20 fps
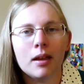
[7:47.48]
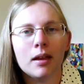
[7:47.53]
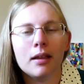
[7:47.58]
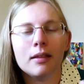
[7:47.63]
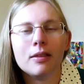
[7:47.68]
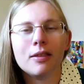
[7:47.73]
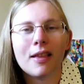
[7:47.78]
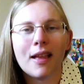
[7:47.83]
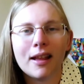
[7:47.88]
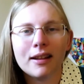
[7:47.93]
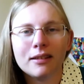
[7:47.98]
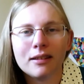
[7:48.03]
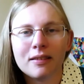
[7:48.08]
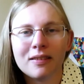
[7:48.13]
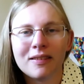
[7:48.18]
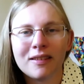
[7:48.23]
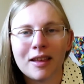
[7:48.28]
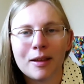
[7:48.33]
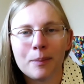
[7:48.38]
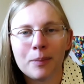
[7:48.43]
It's that
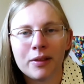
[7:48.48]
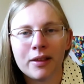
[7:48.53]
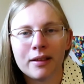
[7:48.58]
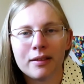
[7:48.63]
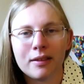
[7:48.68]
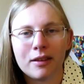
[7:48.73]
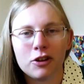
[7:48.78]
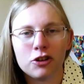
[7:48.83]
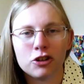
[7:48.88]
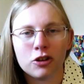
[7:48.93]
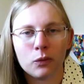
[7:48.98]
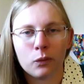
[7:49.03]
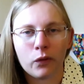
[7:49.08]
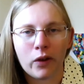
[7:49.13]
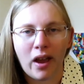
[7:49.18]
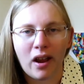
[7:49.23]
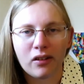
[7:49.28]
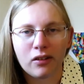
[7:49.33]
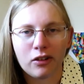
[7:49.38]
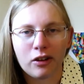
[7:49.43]
destabilization
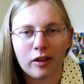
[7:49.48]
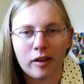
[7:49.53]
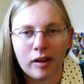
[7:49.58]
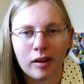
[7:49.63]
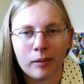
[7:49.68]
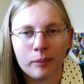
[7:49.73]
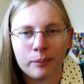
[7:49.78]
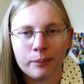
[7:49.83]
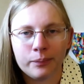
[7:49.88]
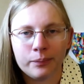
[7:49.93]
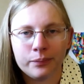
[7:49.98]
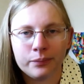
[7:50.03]
factor again.